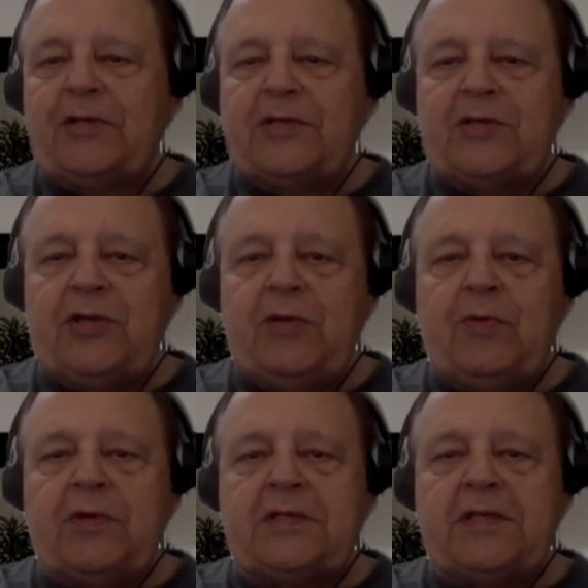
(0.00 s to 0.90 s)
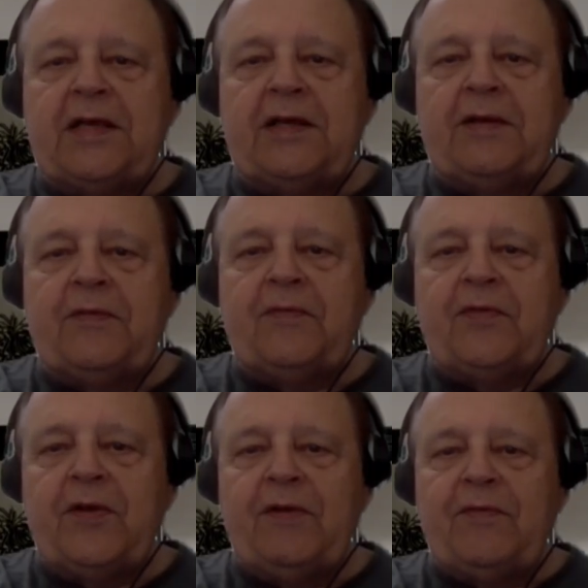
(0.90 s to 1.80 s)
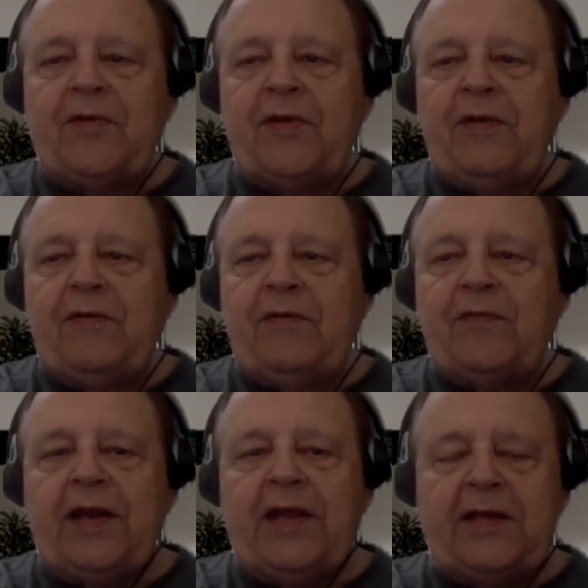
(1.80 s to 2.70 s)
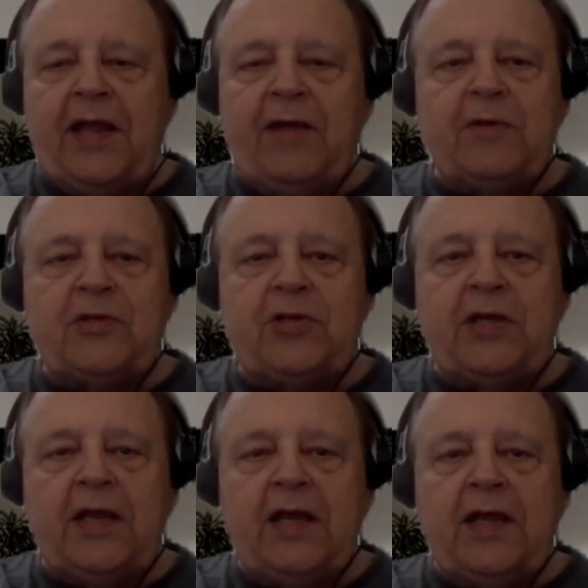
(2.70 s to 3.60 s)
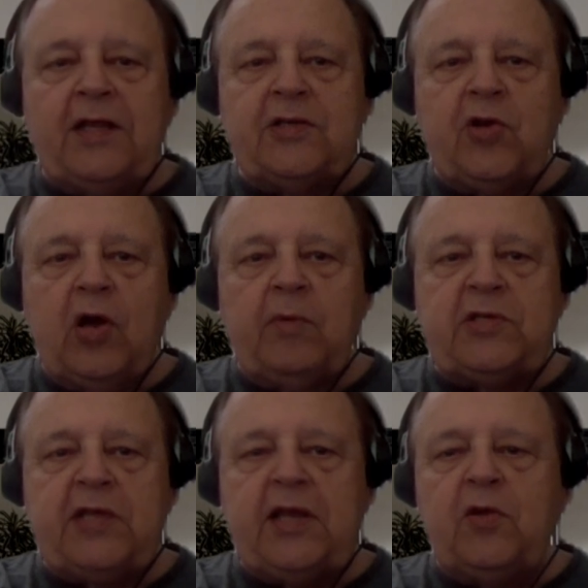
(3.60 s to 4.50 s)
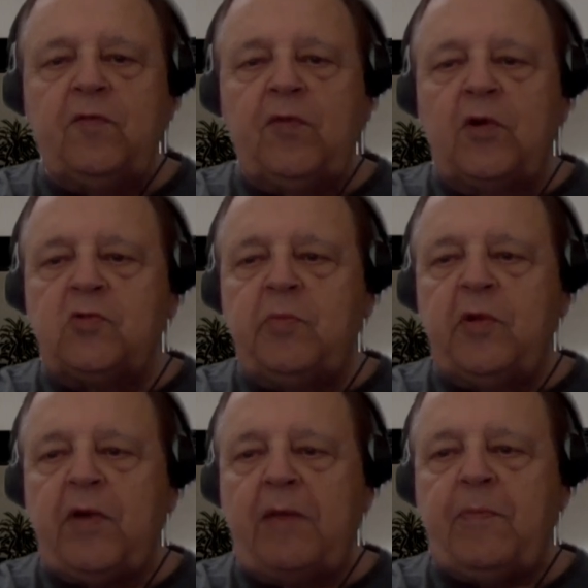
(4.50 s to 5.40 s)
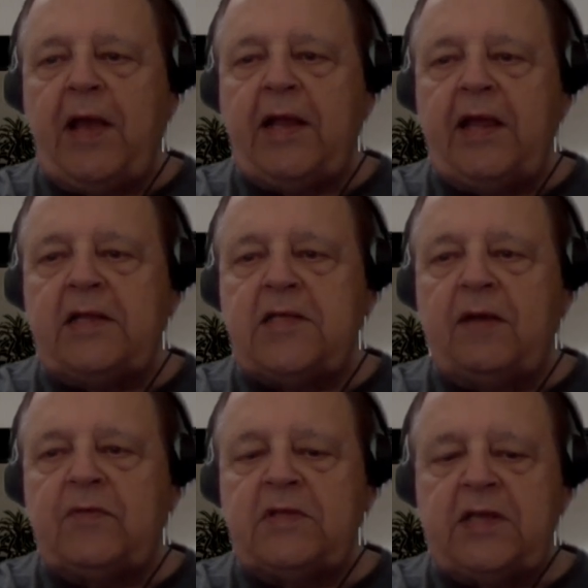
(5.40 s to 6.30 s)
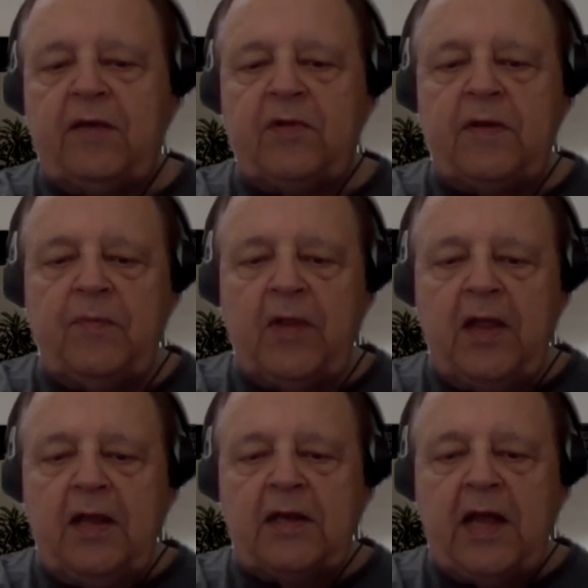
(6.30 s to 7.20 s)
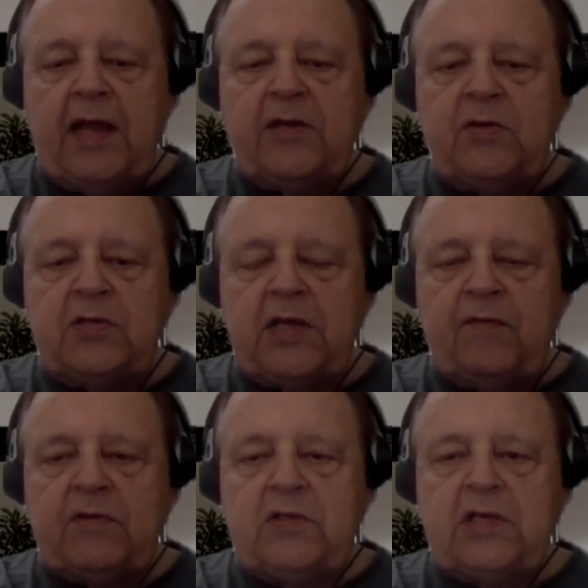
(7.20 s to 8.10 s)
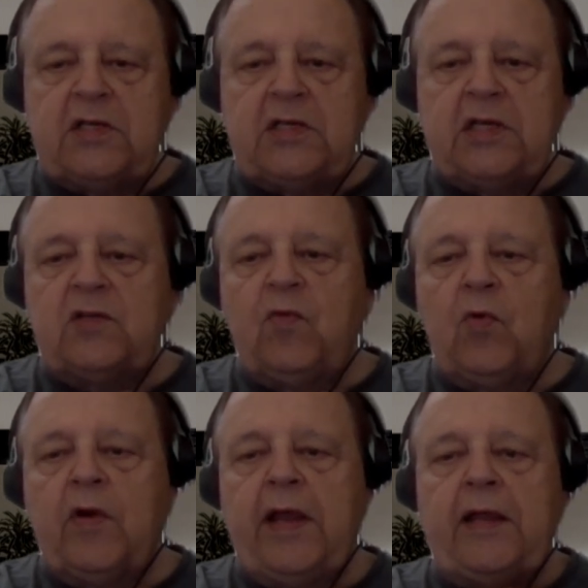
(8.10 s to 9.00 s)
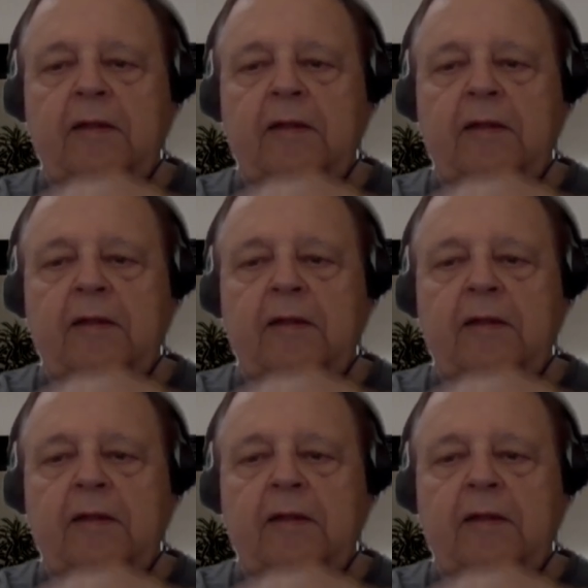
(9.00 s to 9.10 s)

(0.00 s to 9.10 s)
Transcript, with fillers: she was uh, very, very funny today when she, she called me. Stay tuned, folks. We'll be right back. eight seven seven, nine two seven, six six four eight.